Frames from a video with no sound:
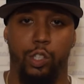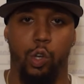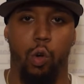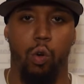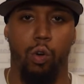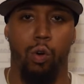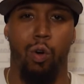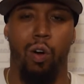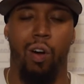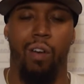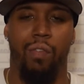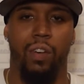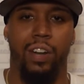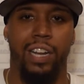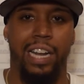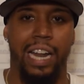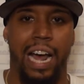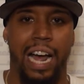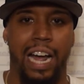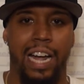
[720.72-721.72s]
total of a
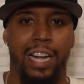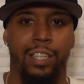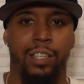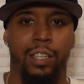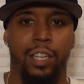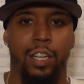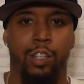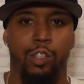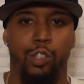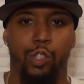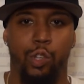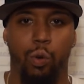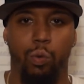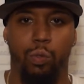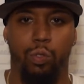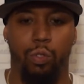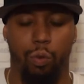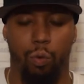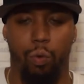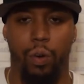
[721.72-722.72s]

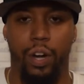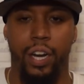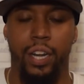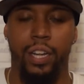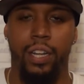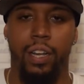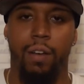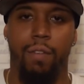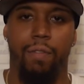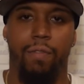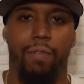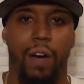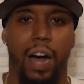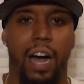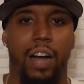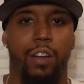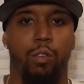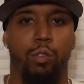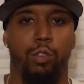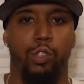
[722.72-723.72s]
9-3
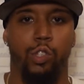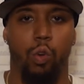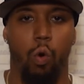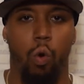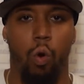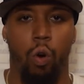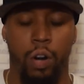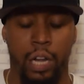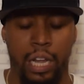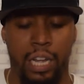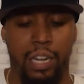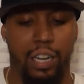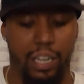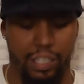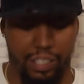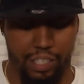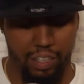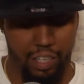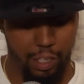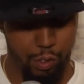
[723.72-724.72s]
final score.
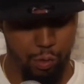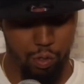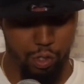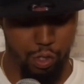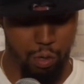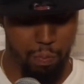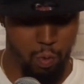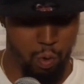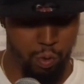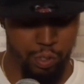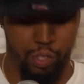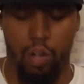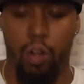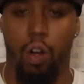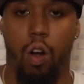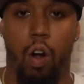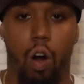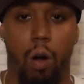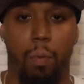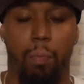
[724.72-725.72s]
Listen, this was the most
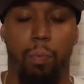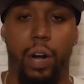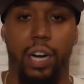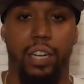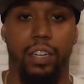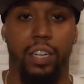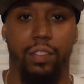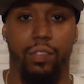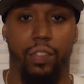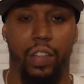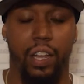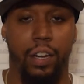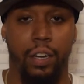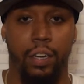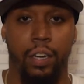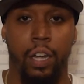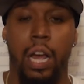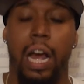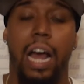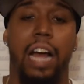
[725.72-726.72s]
heartbreaking
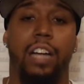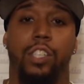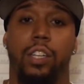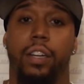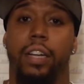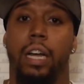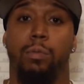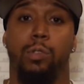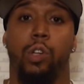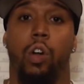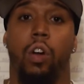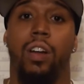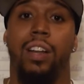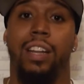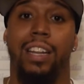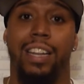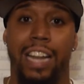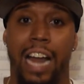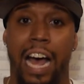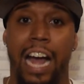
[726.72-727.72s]
thing. Actually, I'm sorry,
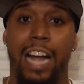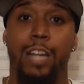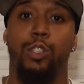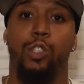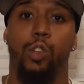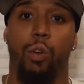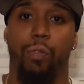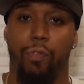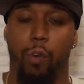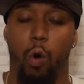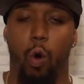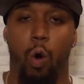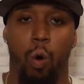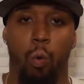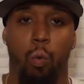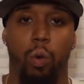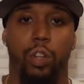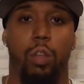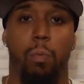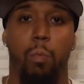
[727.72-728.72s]

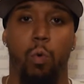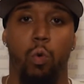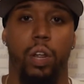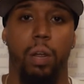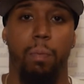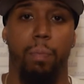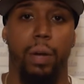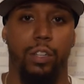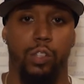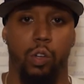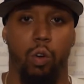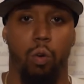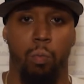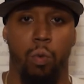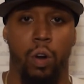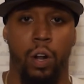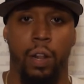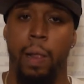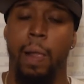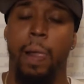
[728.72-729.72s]
9-4 with the Mookie Betts
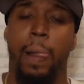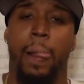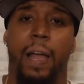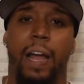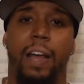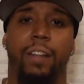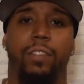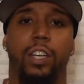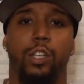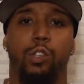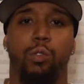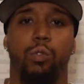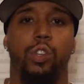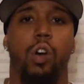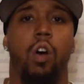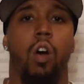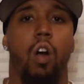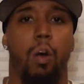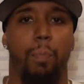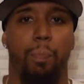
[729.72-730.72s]
home run. And this was
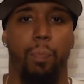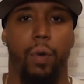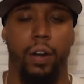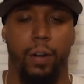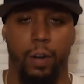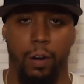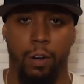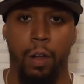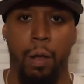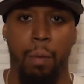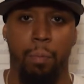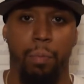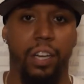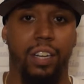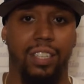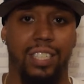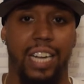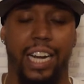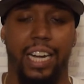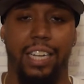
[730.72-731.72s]
a heartbreaker
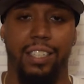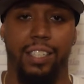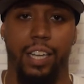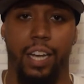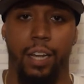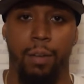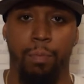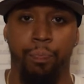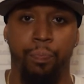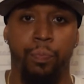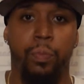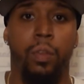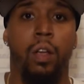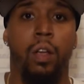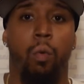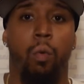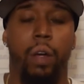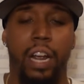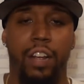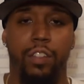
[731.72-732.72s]
because, like I said,
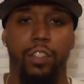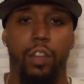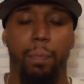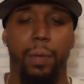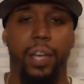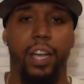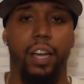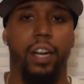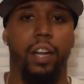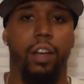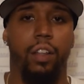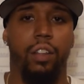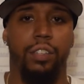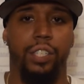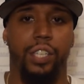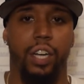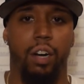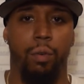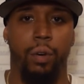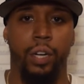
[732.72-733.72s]
in the beginning of the
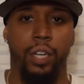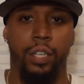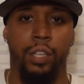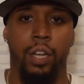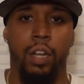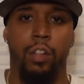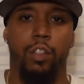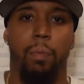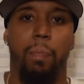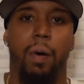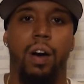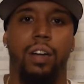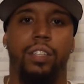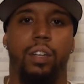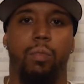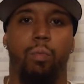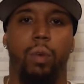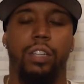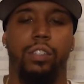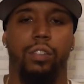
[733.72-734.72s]
series, the
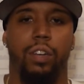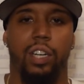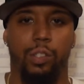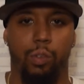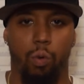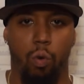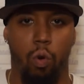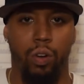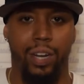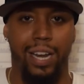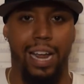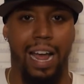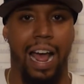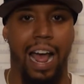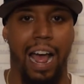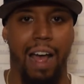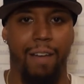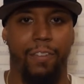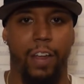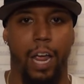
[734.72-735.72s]
Boston Red Sox were only a
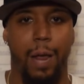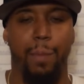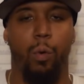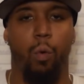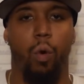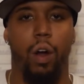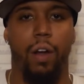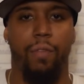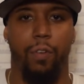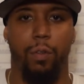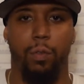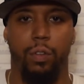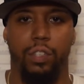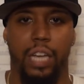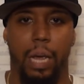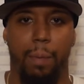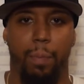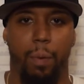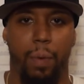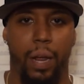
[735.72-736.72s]
half game away from the
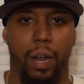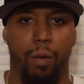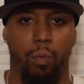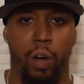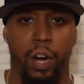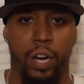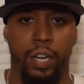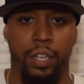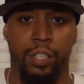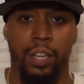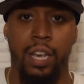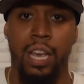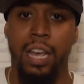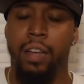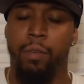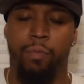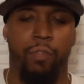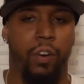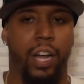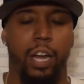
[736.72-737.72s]
Tampa Bay Rays.
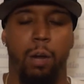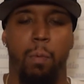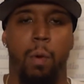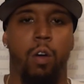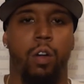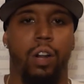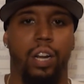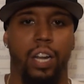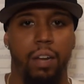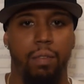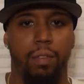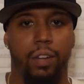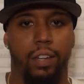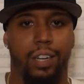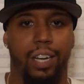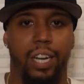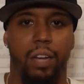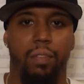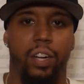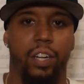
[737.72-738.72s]
Forget about
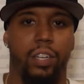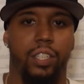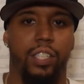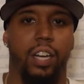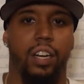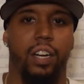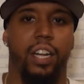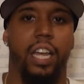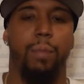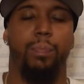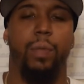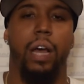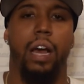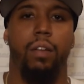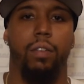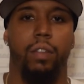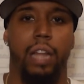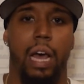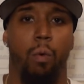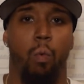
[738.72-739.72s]
Cleveland. Cleveland is going to keep
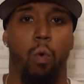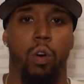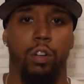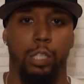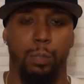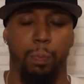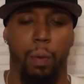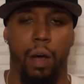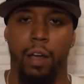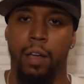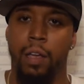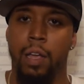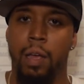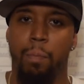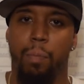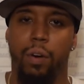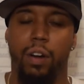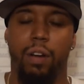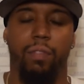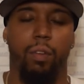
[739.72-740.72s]
that 1 spot.
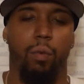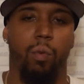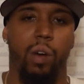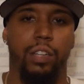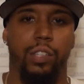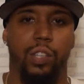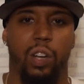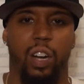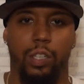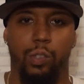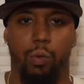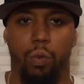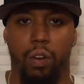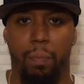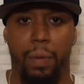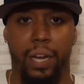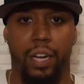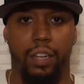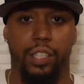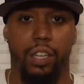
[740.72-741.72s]
But if the Red Sox want
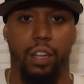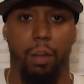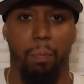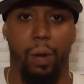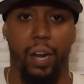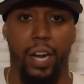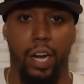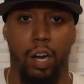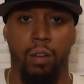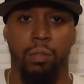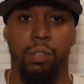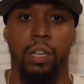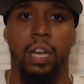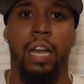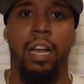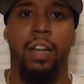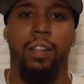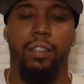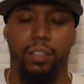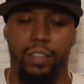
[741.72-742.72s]
to make it to the playoffs,
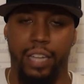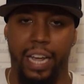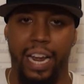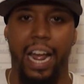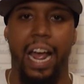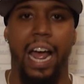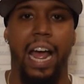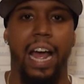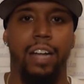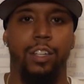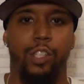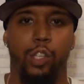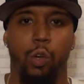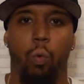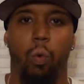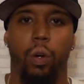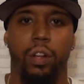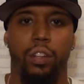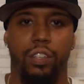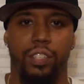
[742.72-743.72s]
they had to
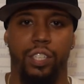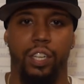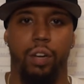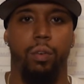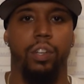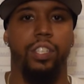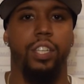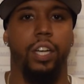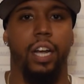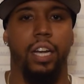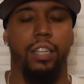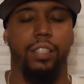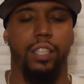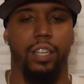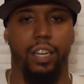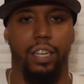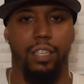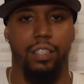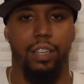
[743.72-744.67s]
win the series against